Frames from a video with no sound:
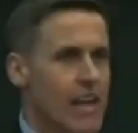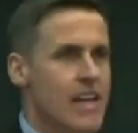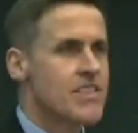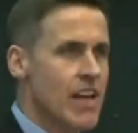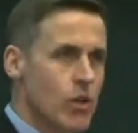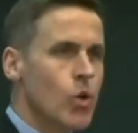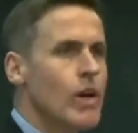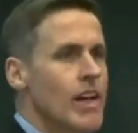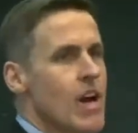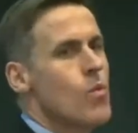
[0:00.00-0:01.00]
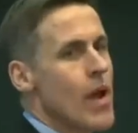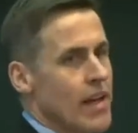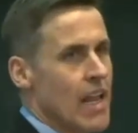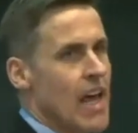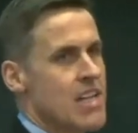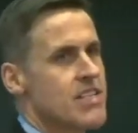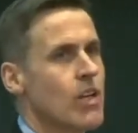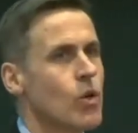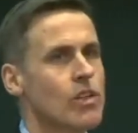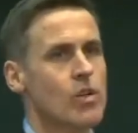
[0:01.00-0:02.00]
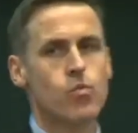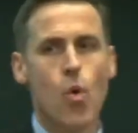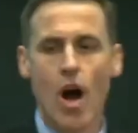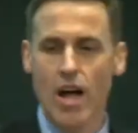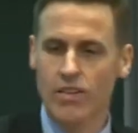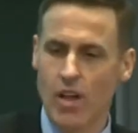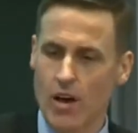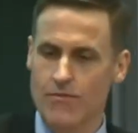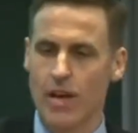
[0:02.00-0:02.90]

is they look at our wetlands, they look at the wildlife,